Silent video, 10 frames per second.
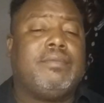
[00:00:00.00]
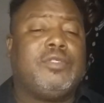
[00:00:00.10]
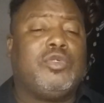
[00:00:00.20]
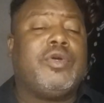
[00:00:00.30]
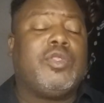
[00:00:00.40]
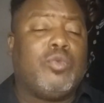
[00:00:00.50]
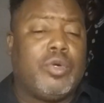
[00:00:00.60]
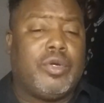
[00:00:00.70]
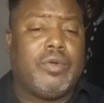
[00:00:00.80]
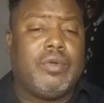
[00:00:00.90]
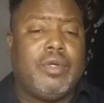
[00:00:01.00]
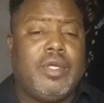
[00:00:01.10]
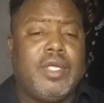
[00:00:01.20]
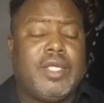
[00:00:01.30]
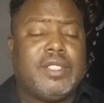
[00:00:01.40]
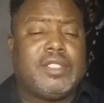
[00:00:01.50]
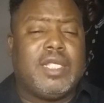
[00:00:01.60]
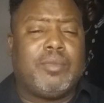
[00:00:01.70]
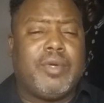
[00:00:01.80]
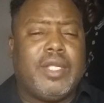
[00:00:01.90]
join the world in
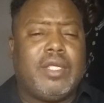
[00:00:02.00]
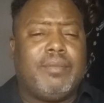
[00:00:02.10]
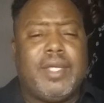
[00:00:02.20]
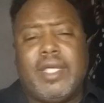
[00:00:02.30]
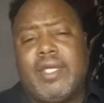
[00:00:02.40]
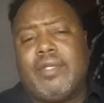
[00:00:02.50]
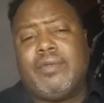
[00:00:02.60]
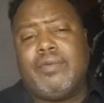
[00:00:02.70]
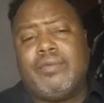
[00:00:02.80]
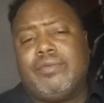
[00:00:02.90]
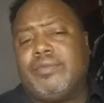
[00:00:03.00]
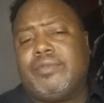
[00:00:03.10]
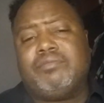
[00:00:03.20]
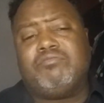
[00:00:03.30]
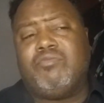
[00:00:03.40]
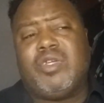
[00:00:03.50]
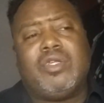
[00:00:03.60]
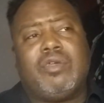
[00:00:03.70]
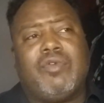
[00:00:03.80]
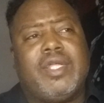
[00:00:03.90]
celebrating a man who's one
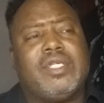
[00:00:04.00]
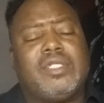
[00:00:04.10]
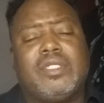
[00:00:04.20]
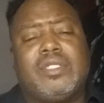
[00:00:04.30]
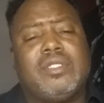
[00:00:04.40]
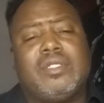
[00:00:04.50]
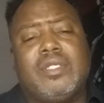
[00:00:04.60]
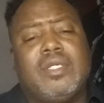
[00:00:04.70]
of the greatest